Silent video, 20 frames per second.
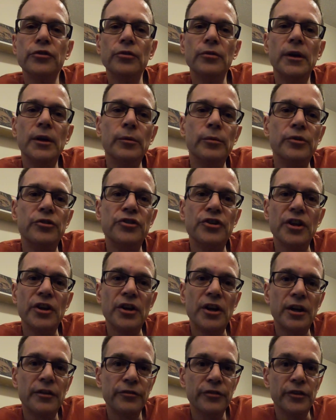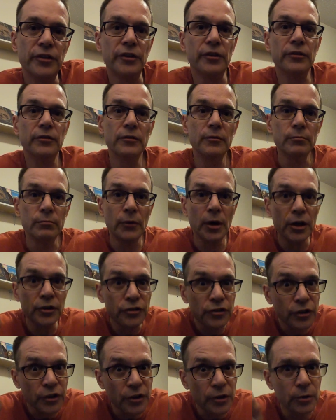So I would jet off to
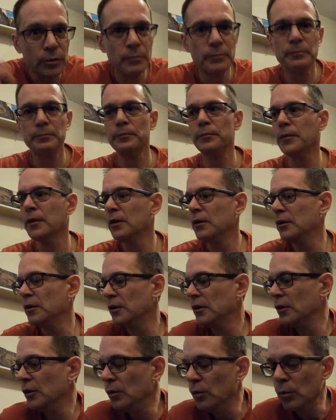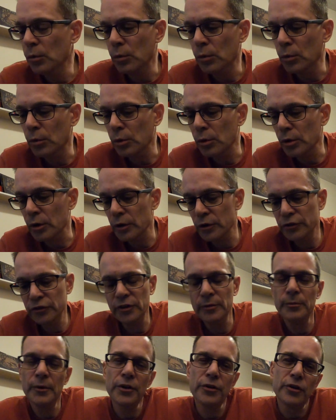Moscow or
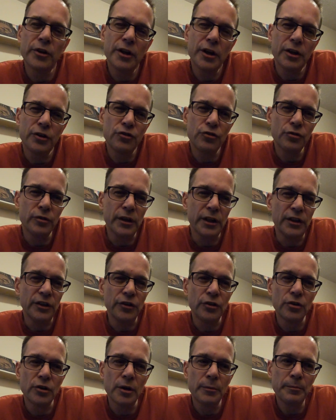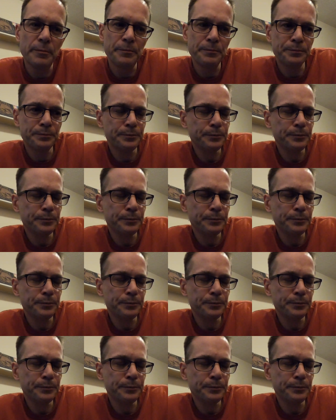some other country in Europe,